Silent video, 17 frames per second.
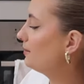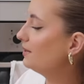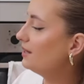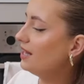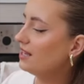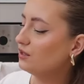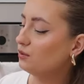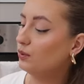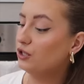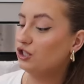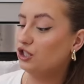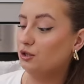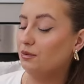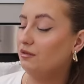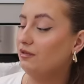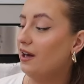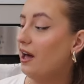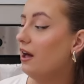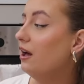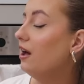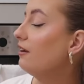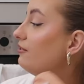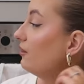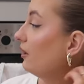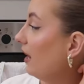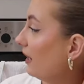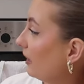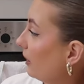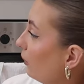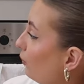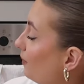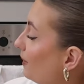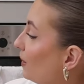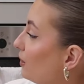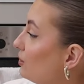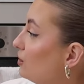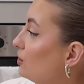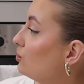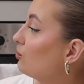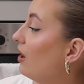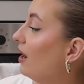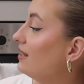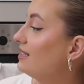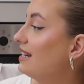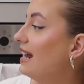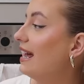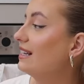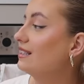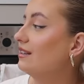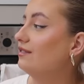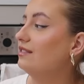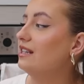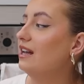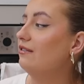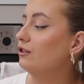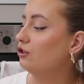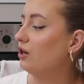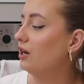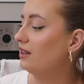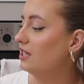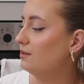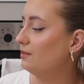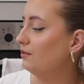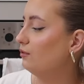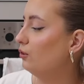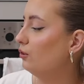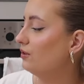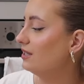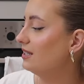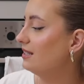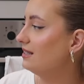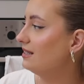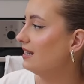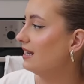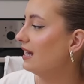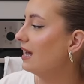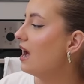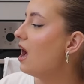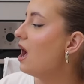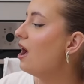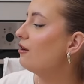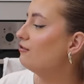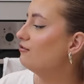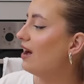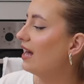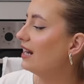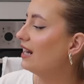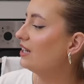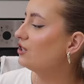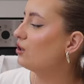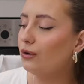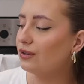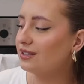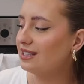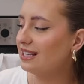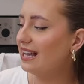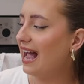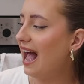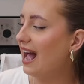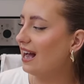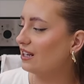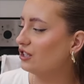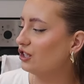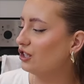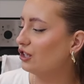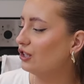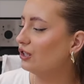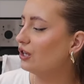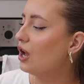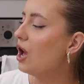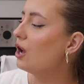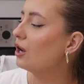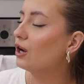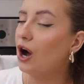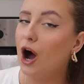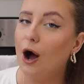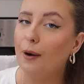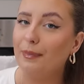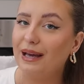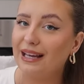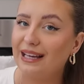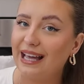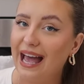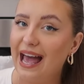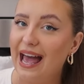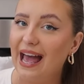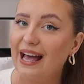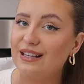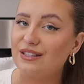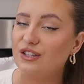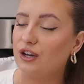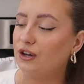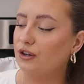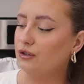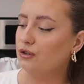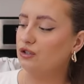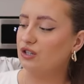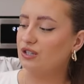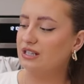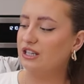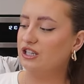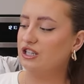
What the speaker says: some of this, which to be fair, I feel like it'll be good to try today because I've never tried this before. This is the Vanish Oxy Action Carpet Care. So you just